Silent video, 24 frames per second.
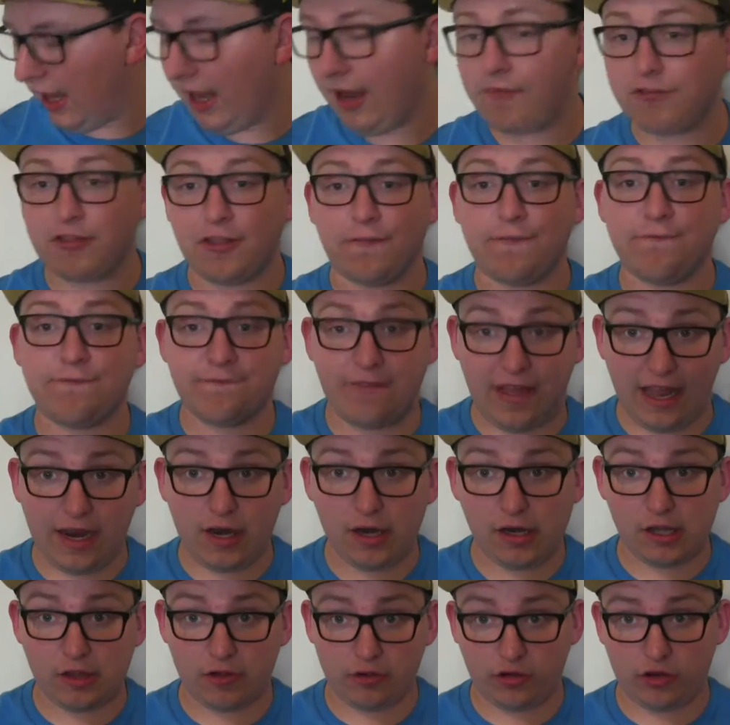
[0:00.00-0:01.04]
If the
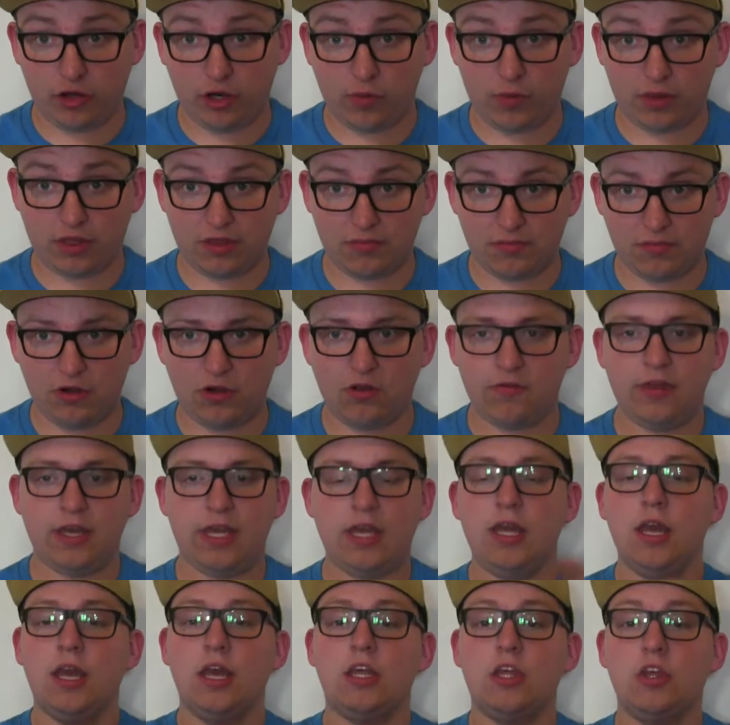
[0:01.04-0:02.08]
fans are good with the
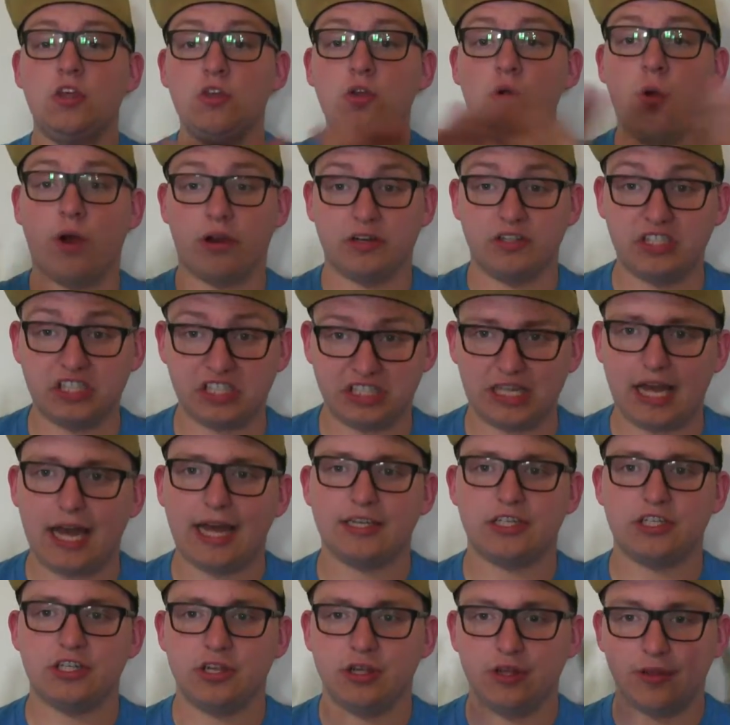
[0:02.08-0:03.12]
movie, you are
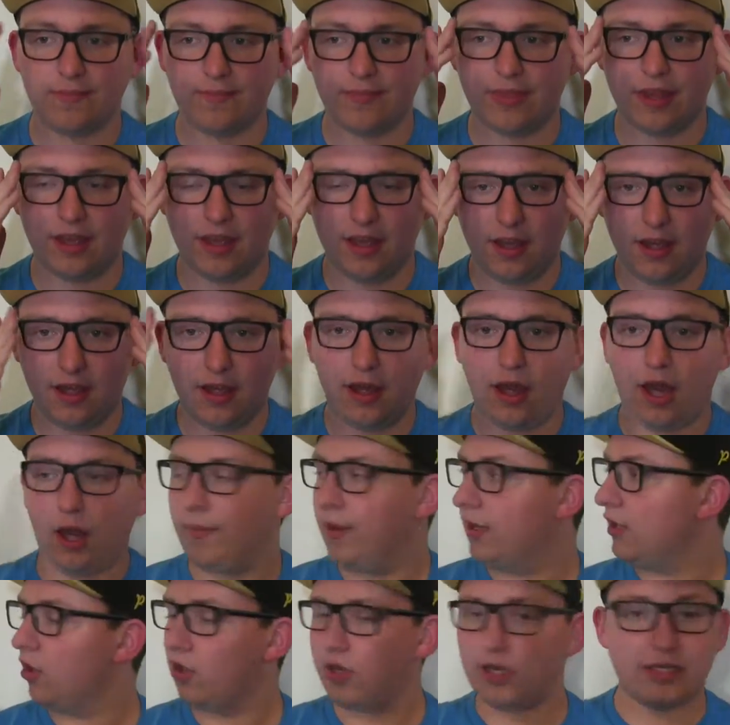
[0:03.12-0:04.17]
set. I
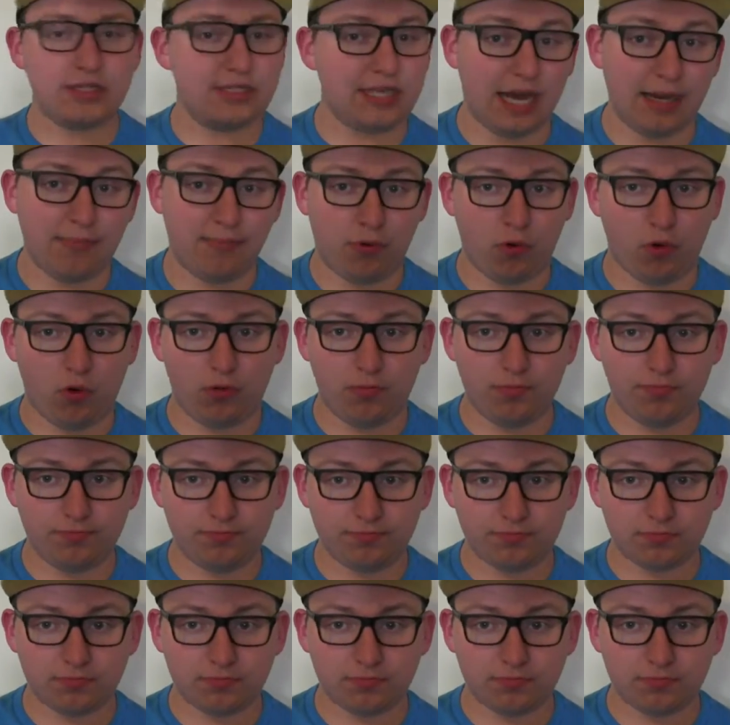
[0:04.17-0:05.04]
mean, look at Deadpool.